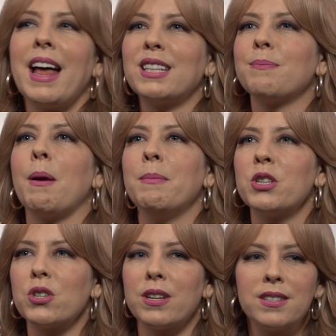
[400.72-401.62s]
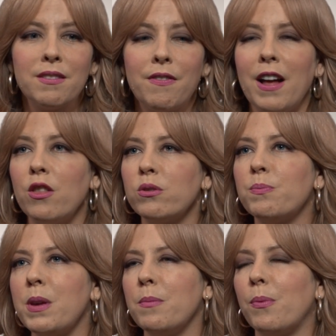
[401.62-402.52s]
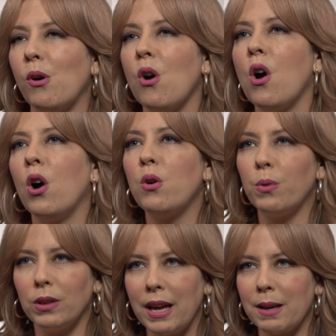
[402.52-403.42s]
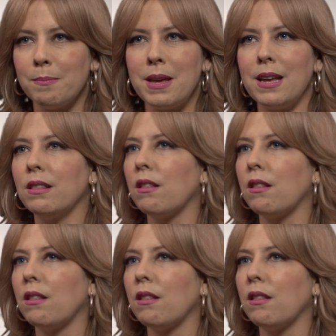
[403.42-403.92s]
That's my mission is to find those people who were like me,